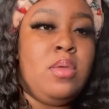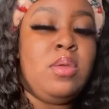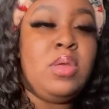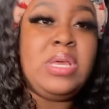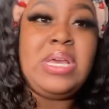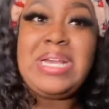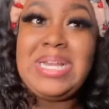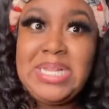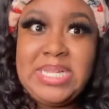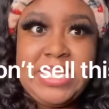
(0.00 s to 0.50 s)

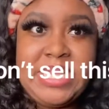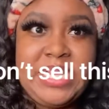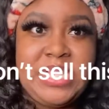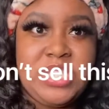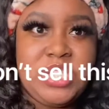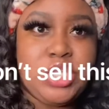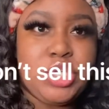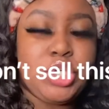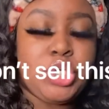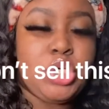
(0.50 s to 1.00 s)

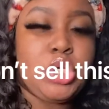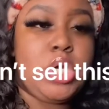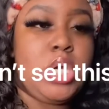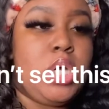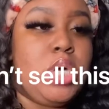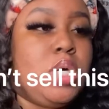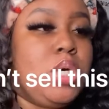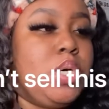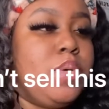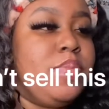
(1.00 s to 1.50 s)
cleanser.
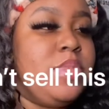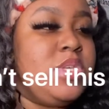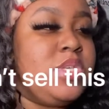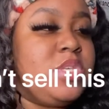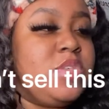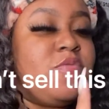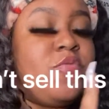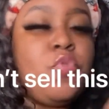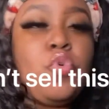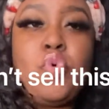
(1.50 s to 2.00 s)
This
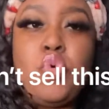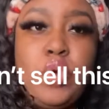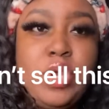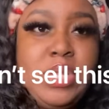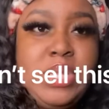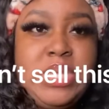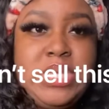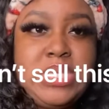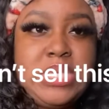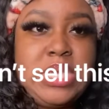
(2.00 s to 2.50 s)
is for
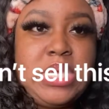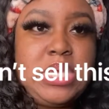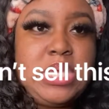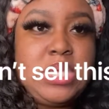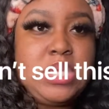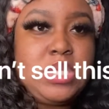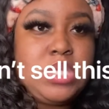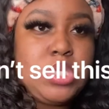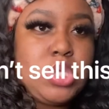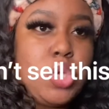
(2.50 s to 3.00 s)
oily
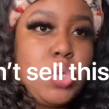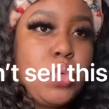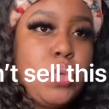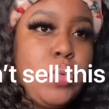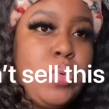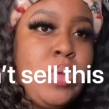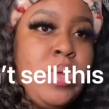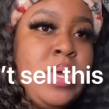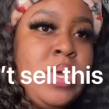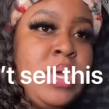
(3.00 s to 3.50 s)
skin. So
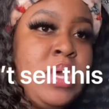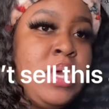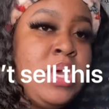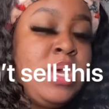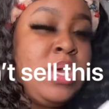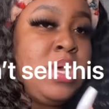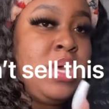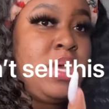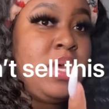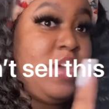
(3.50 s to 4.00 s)

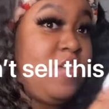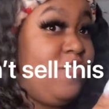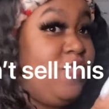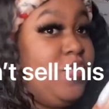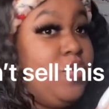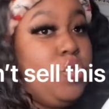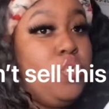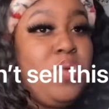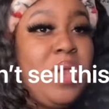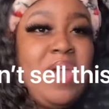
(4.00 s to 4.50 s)
if
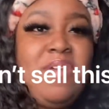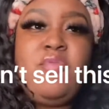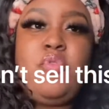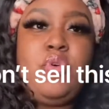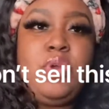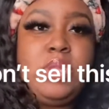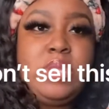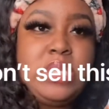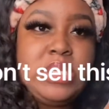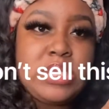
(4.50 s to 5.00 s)
you have
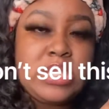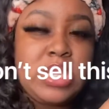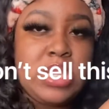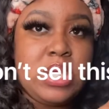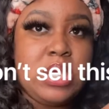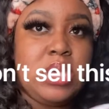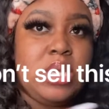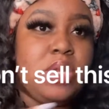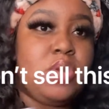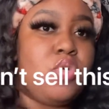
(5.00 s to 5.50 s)
oily
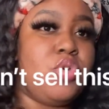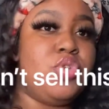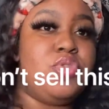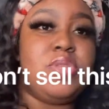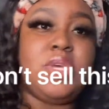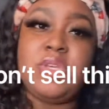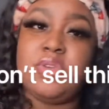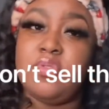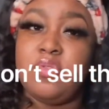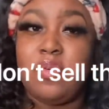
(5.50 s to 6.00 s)
skin, or you
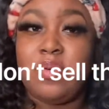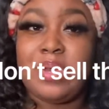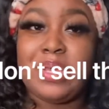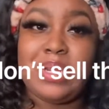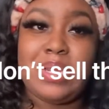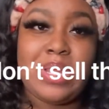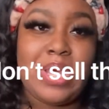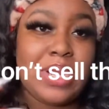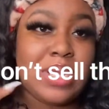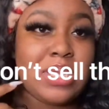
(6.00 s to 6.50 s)
think you're gonna get a
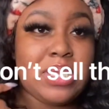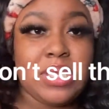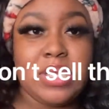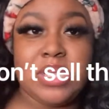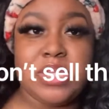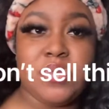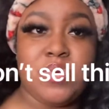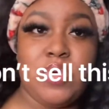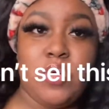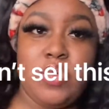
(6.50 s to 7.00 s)
lot of
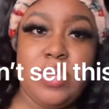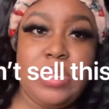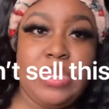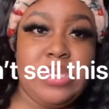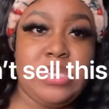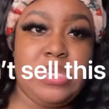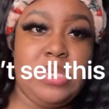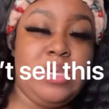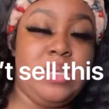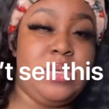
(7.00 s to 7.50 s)
clients with oily
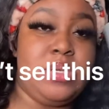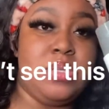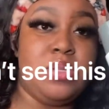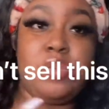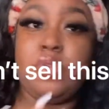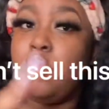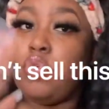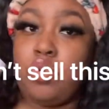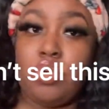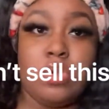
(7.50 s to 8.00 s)

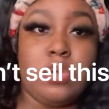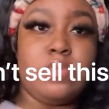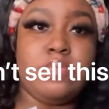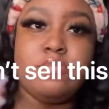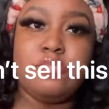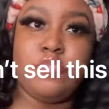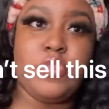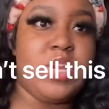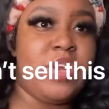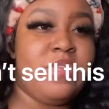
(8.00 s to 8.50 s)
skin, or
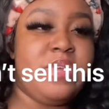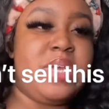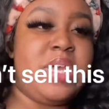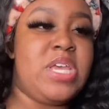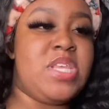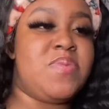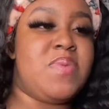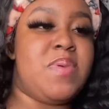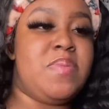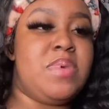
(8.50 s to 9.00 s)
whatever the
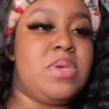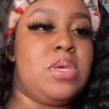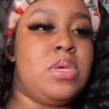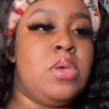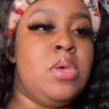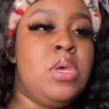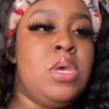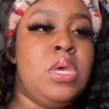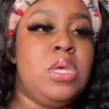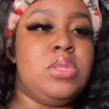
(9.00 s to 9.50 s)
case may be,
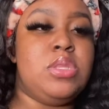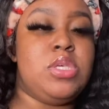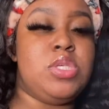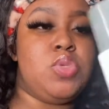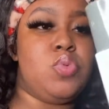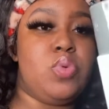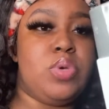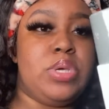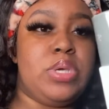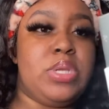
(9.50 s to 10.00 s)
this
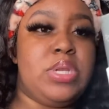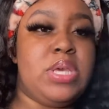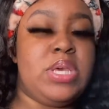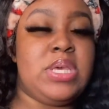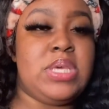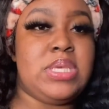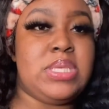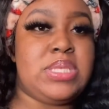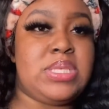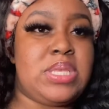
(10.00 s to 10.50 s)
one
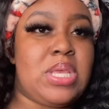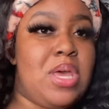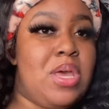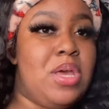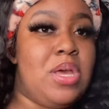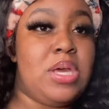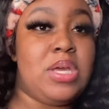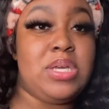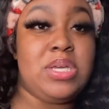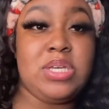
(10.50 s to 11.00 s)
is
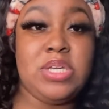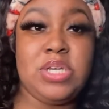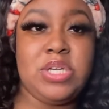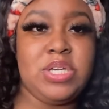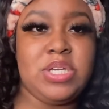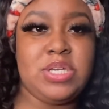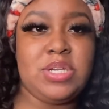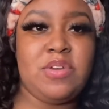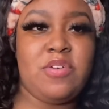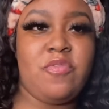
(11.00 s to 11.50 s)

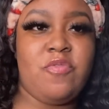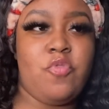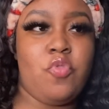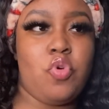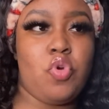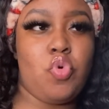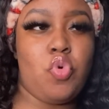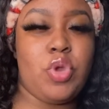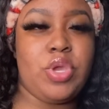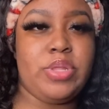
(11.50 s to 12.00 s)
good for
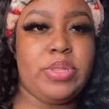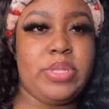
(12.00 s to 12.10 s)
oily.